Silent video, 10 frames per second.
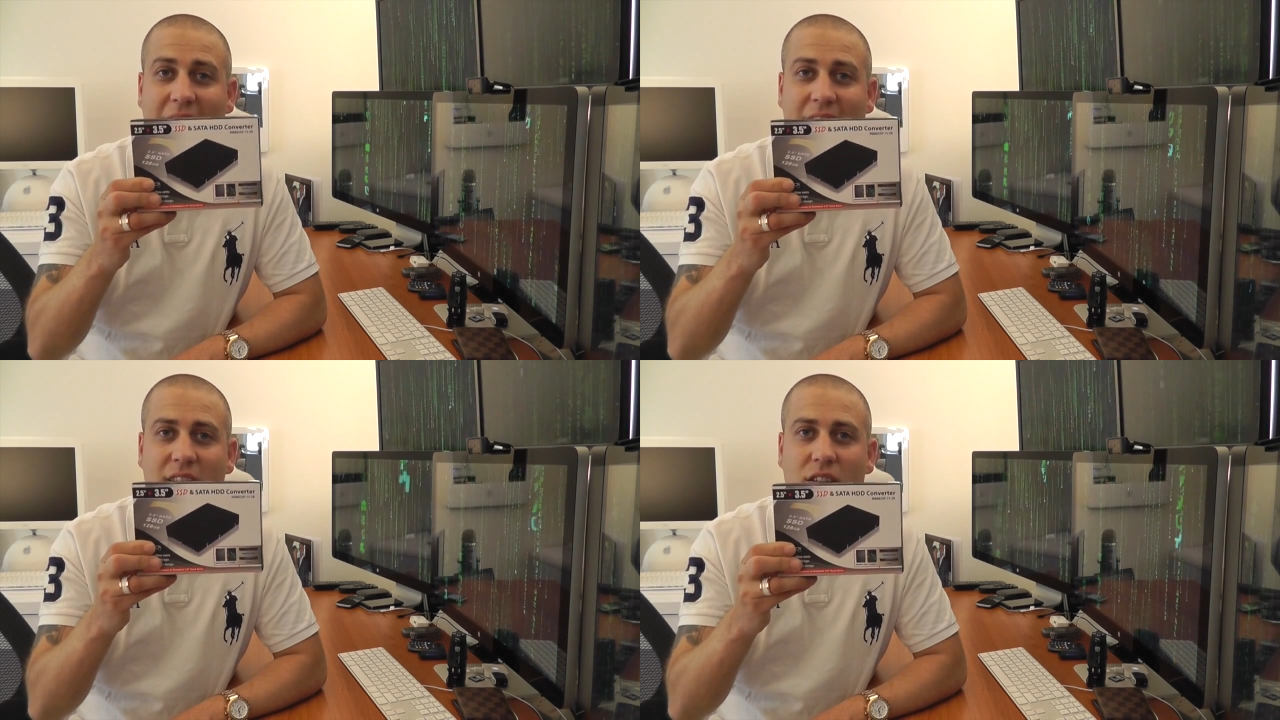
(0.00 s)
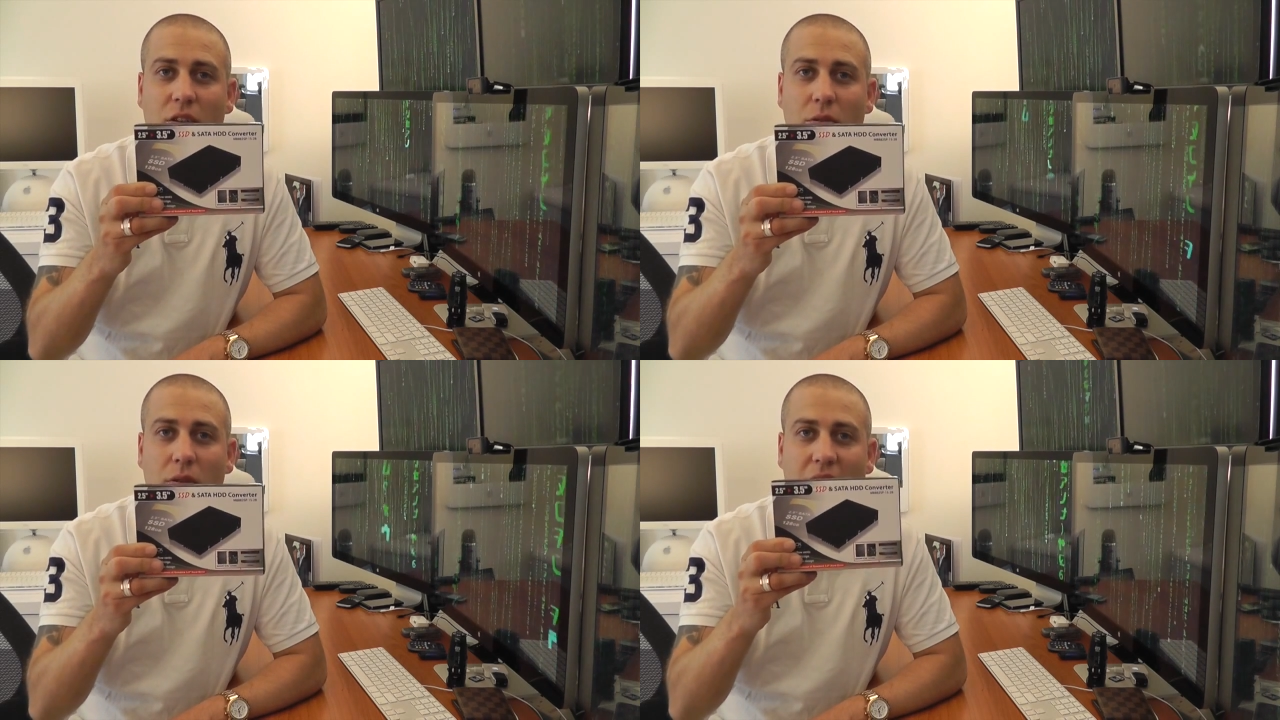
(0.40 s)

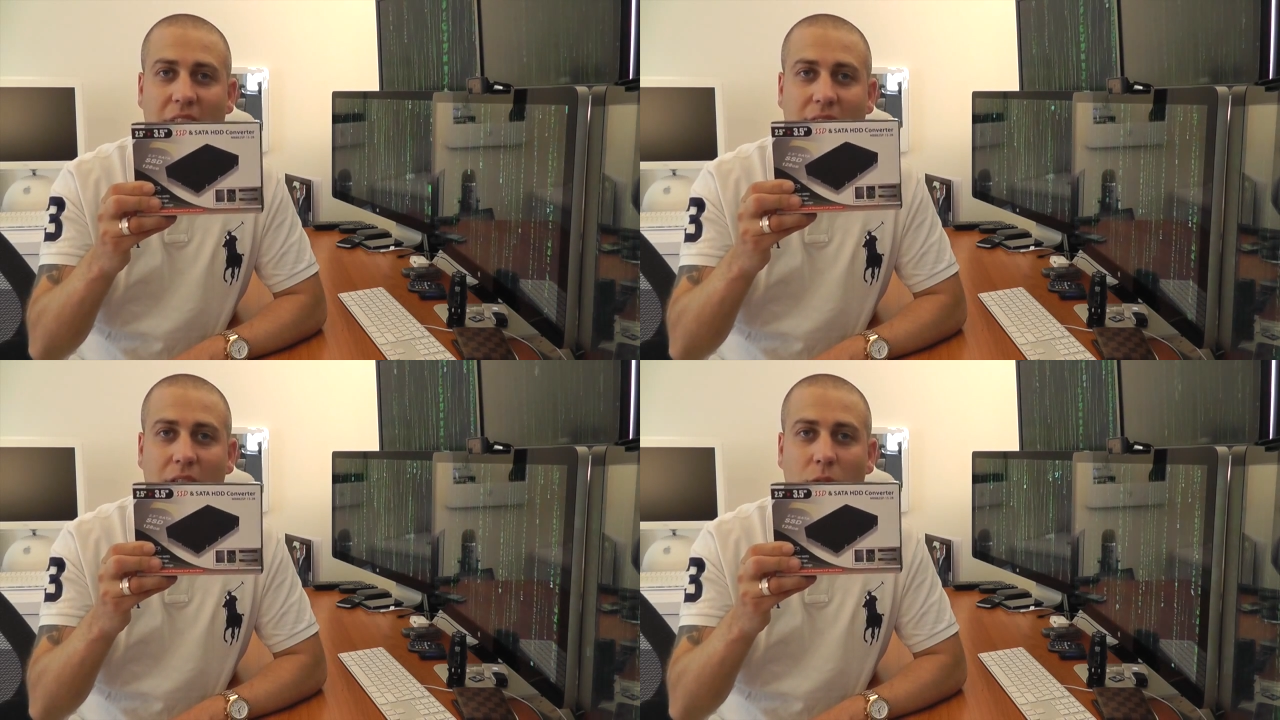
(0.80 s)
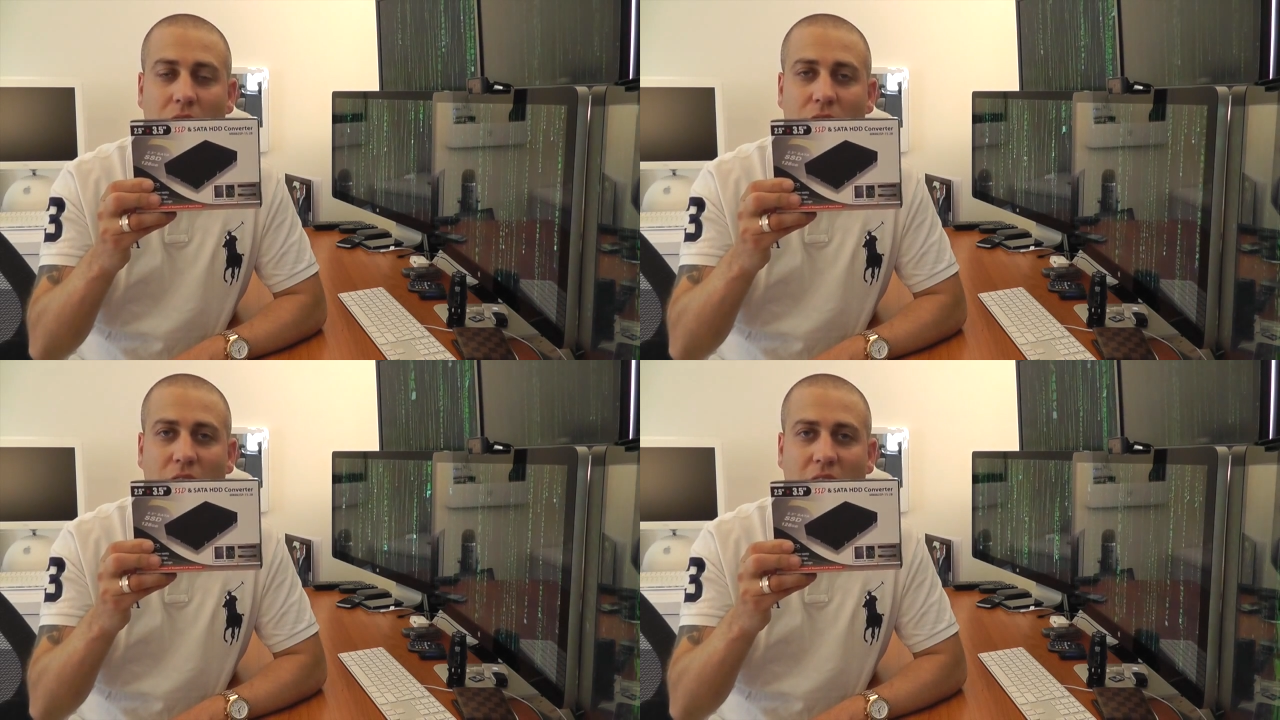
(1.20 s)
into this little
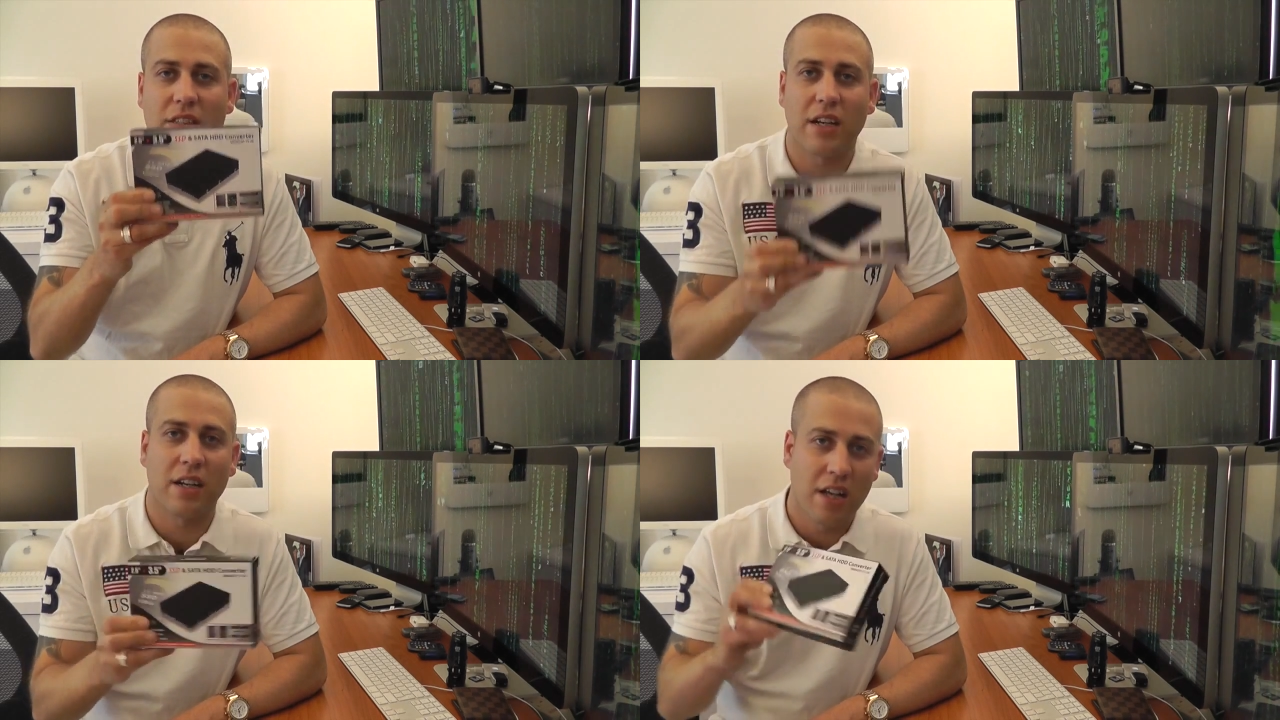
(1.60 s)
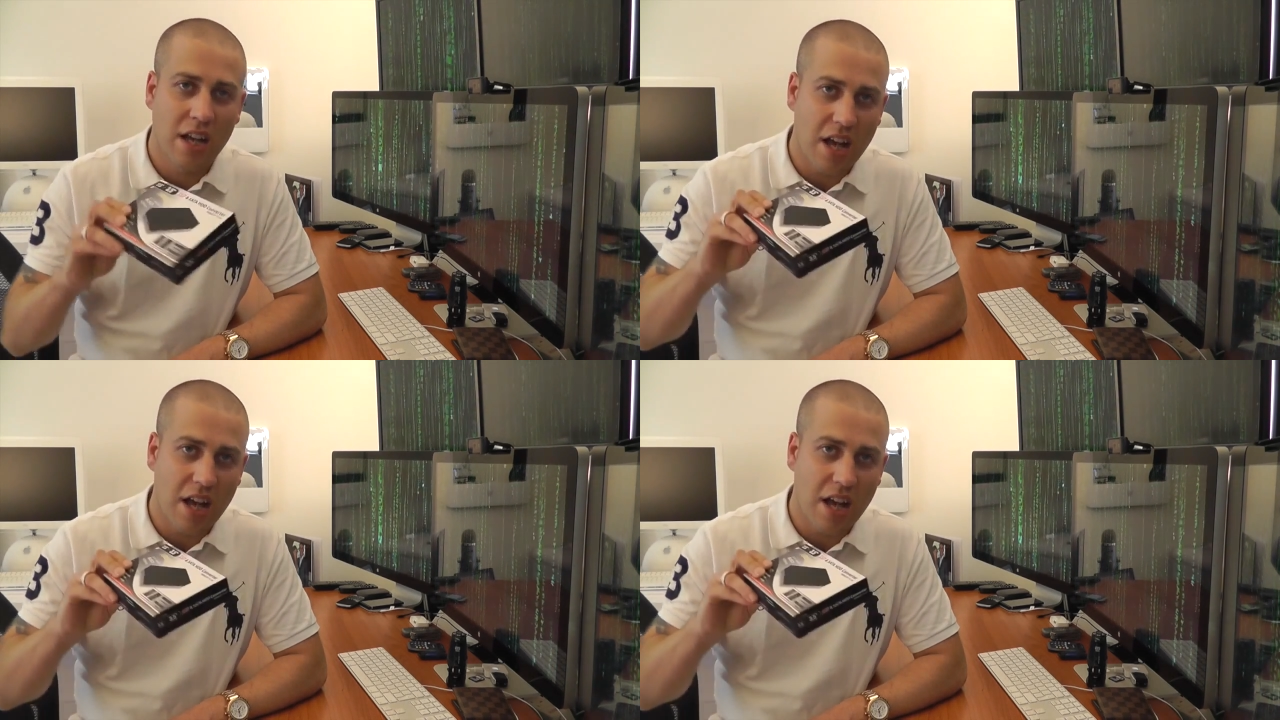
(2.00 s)
converter